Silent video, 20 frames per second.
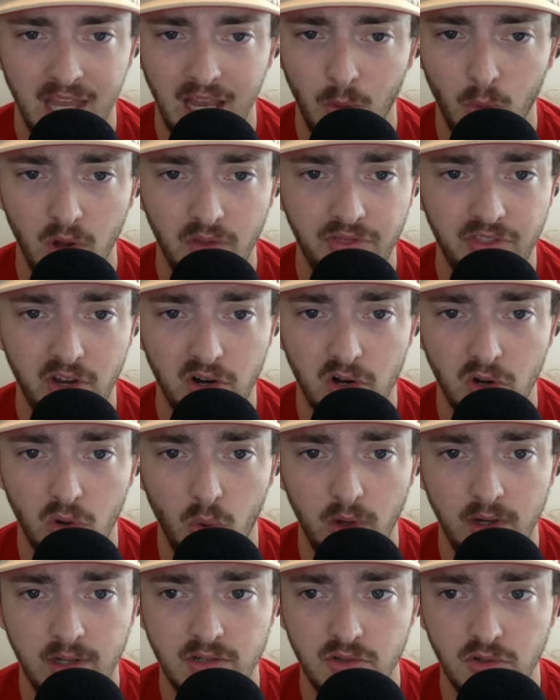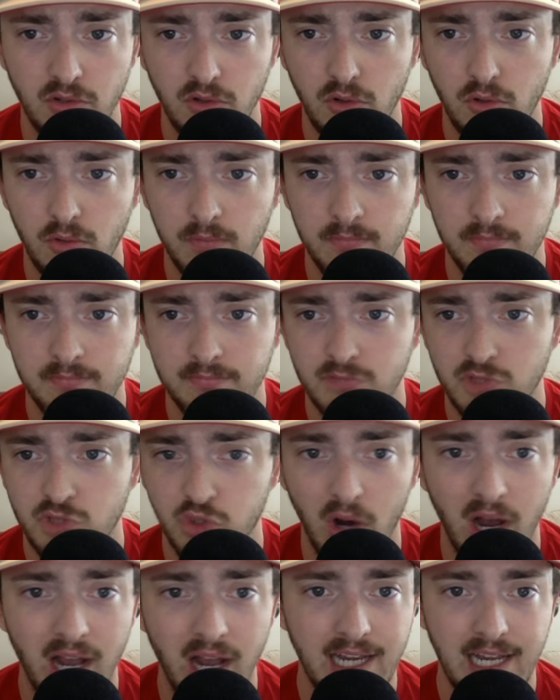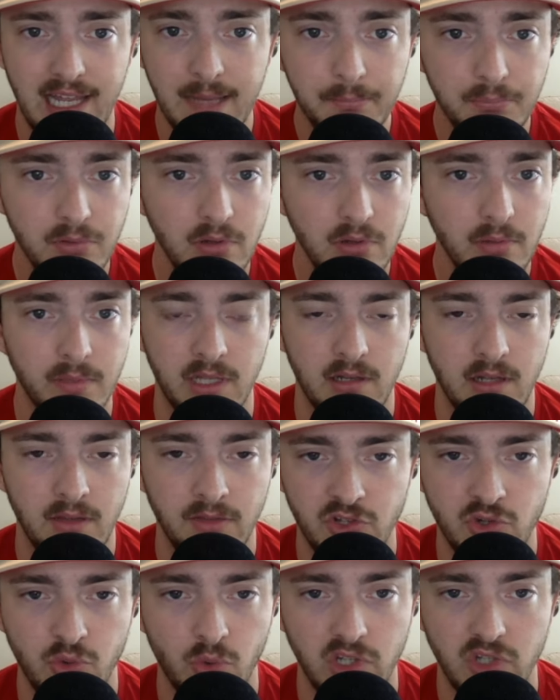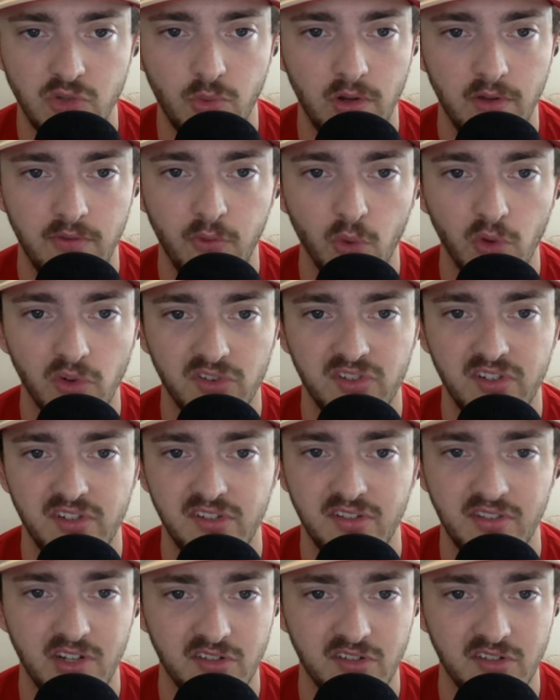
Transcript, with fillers: and what they're going to try and implement in the 2024 season.